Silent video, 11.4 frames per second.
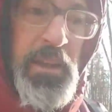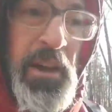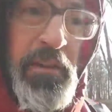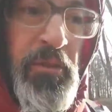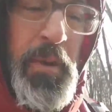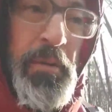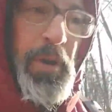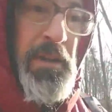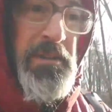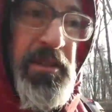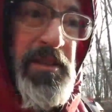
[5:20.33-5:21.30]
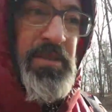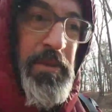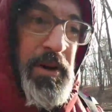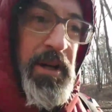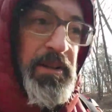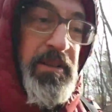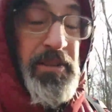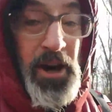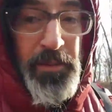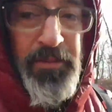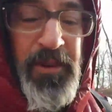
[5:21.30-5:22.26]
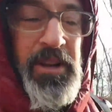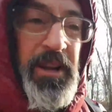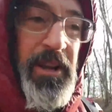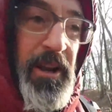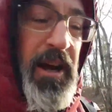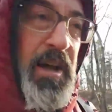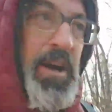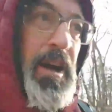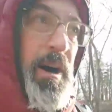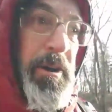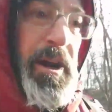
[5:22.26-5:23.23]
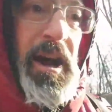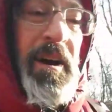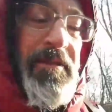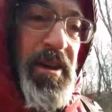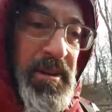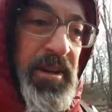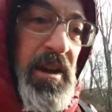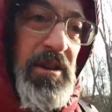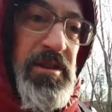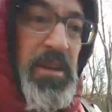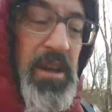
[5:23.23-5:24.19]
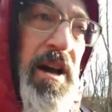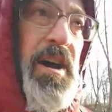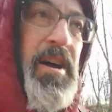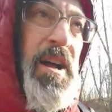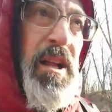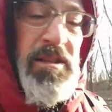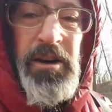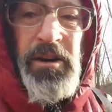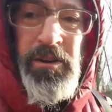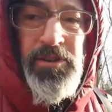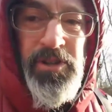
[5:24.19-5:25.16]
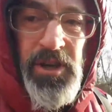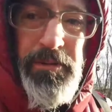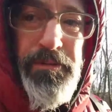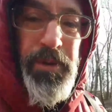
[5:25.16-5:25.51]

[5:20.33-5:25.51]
yeah, for my rain system, I got the tarp if I need it. I'm gonna have that Kelty large